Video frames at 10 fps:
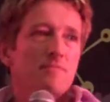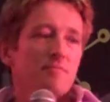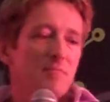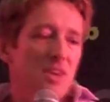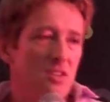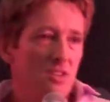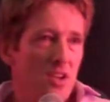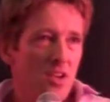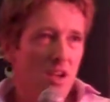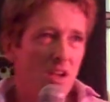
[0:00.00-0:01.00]
But in
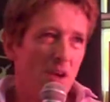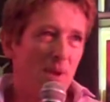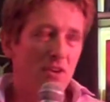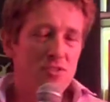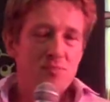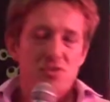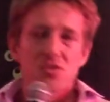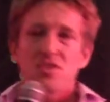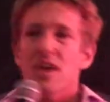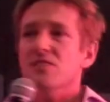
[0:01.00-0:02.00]
about Christmas
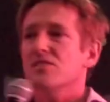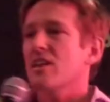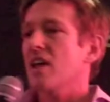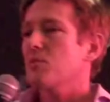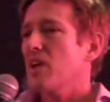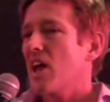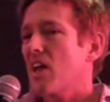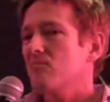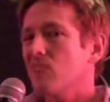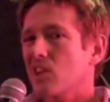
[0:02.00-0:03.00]
two thousand eight, we
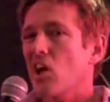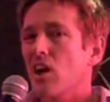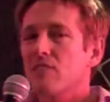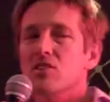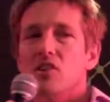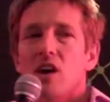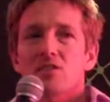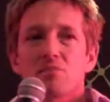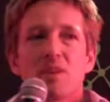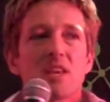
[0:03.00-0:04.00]
had a kind of a
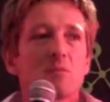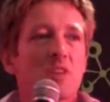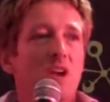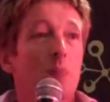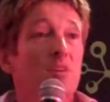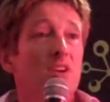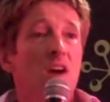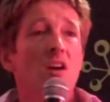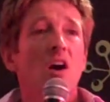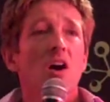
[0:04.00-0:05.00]
chance meeting with a couple of
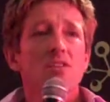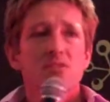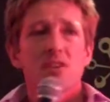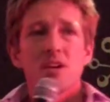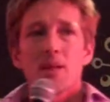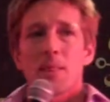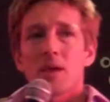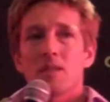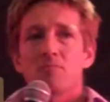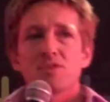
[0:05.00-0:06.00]
young guys
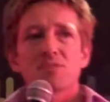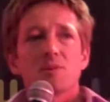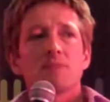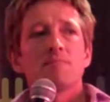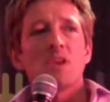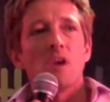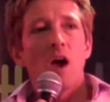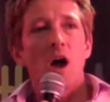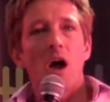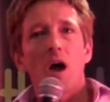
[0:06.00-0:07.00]
in Brisbane
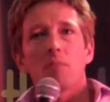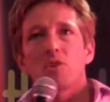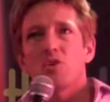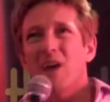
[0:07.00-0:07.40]
um, who